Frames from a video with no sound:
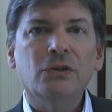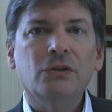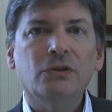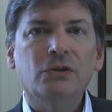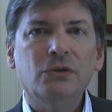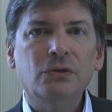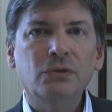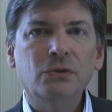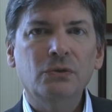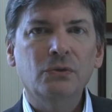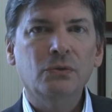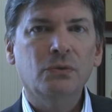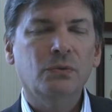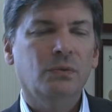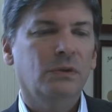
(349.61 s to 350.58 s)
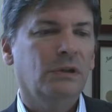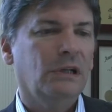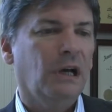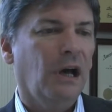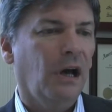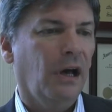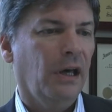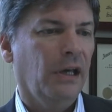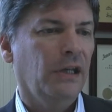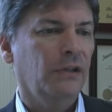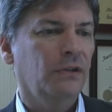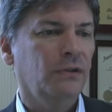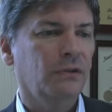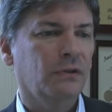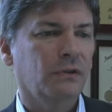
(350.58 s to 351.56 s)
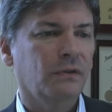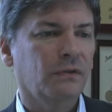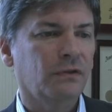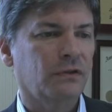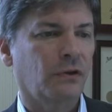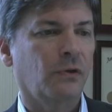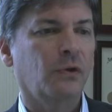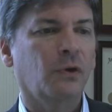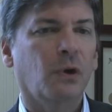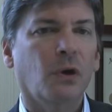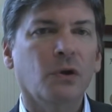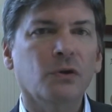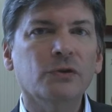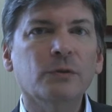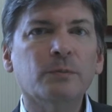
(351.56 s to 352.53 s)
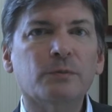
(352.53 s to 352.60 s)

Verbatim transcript: two kinds of so-called